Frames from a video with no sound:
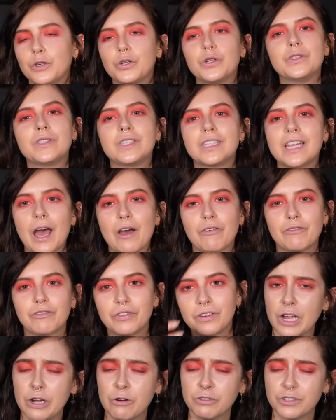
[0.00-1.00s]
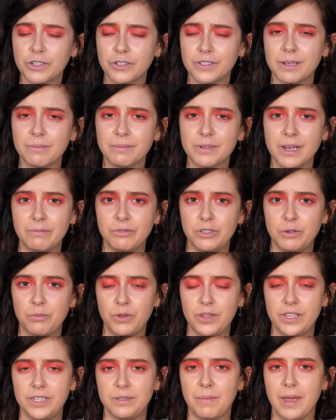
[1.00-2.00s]
good stuff. And also sometimes you
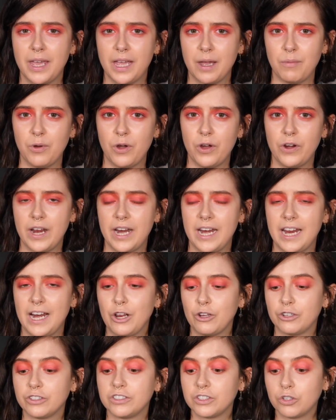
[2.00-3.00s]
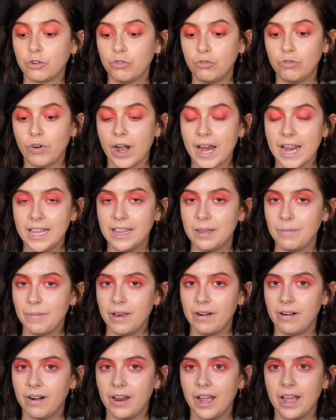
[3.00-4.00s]
put this makeup on and it looks great in the
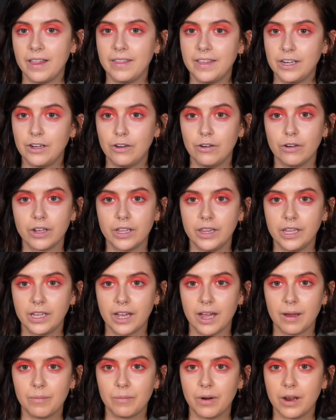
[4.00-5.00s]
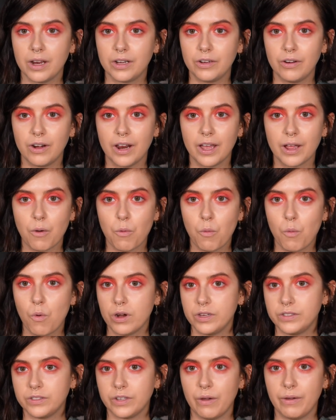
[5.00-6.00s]
mirror and then you look in the camera and you're like,
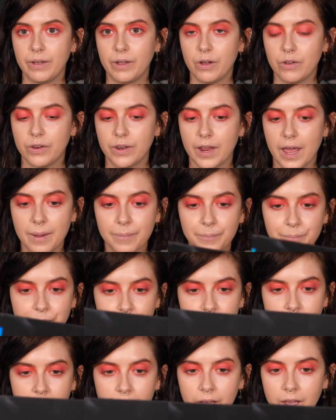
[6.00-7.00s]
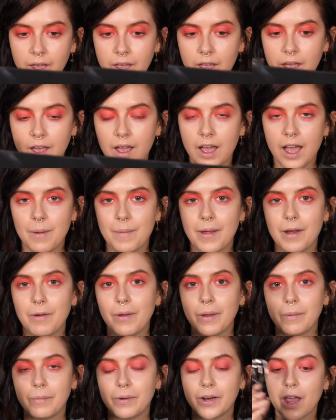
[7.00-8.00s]
what is going on there? Um,
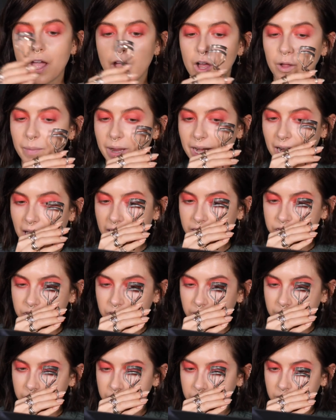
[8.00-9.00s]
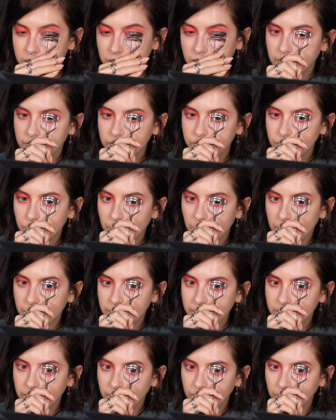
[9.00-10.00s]
anyway, I'm gonna curl my lashes. This would
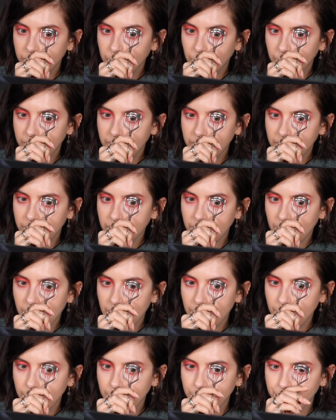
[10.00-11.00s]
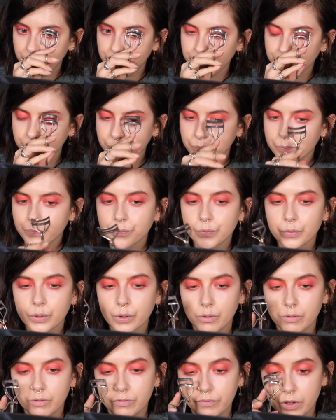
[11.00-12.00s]
probably look good with um,
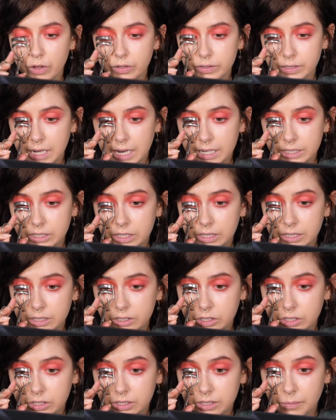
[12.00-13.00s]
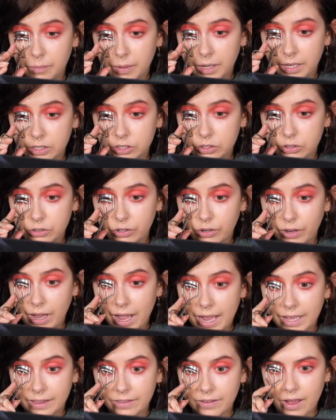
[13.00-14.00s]
false lashes just to make sure you're
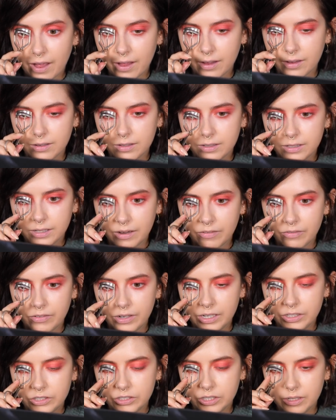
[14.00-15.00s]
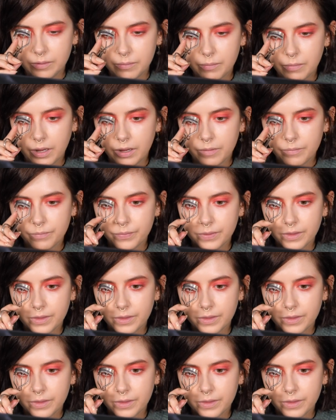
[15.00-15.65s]
getting that definition, but